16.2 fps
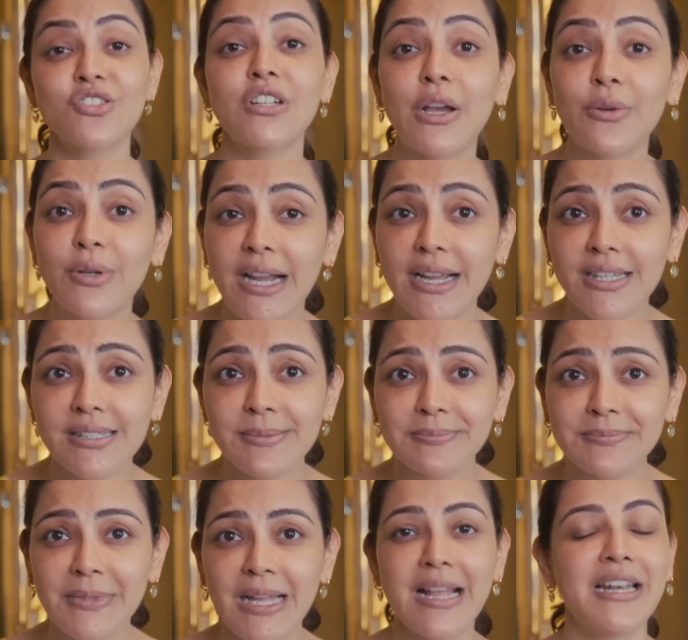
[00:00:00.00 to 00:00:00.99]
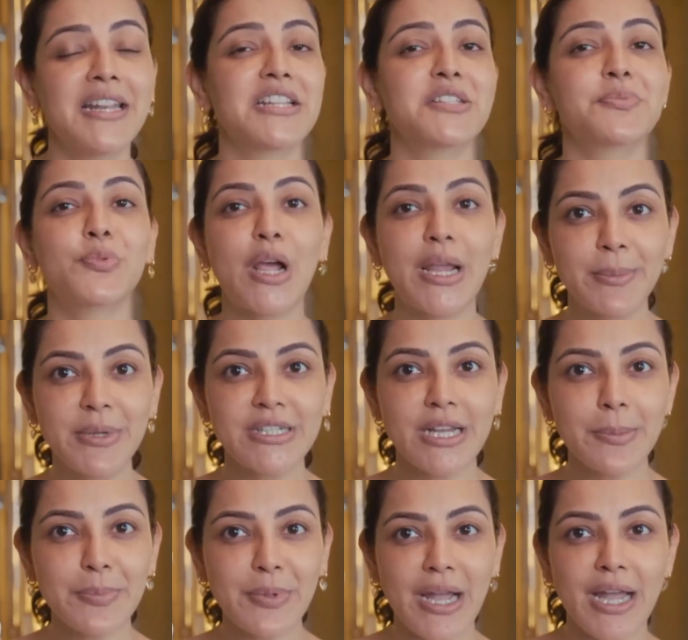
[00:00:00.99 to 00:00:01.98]
So now guys, let's prime it
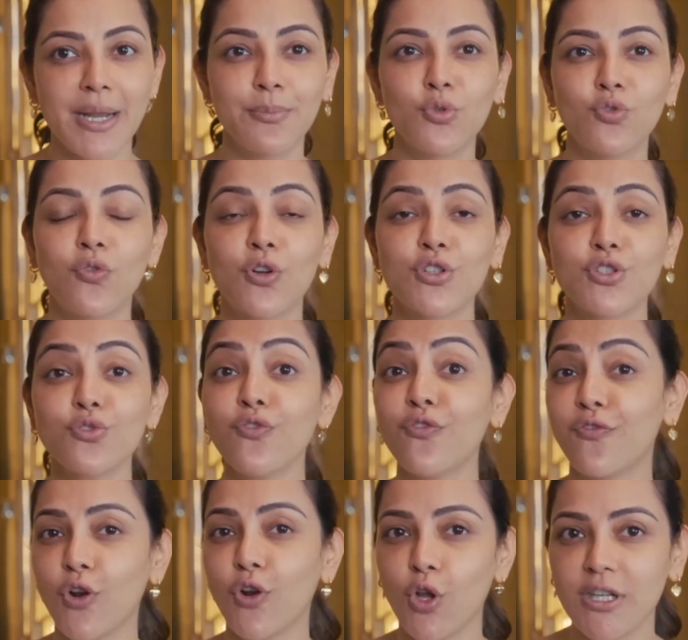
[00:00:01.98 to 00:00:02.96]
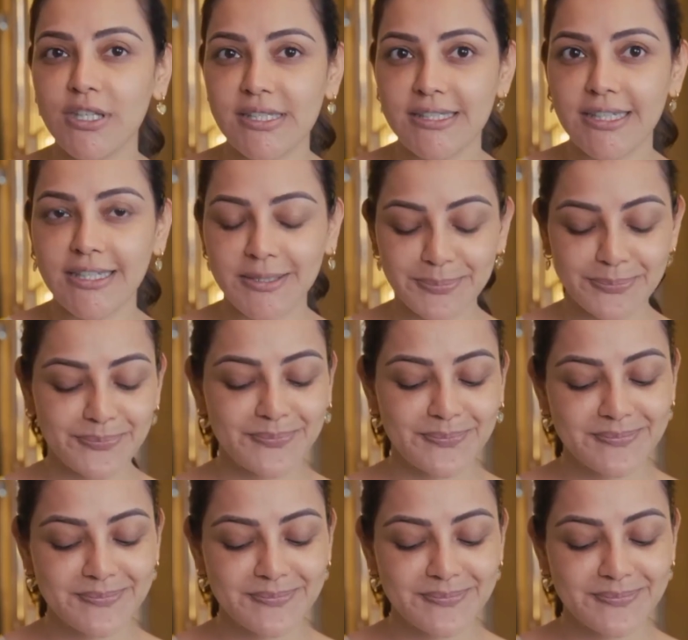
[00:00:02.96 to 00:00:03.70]
up and move on to flawless skin.